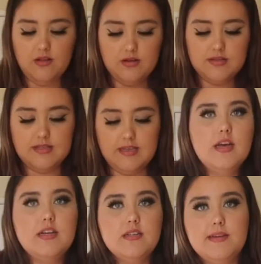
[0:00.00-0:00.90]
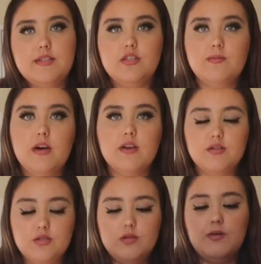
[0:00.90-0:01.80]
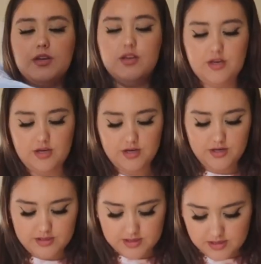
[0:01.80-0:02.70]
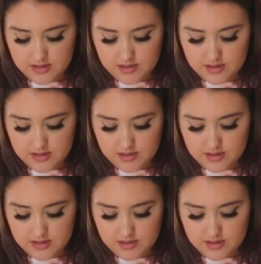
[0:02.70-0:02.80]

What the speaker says: long sleeve. To be super, super cute.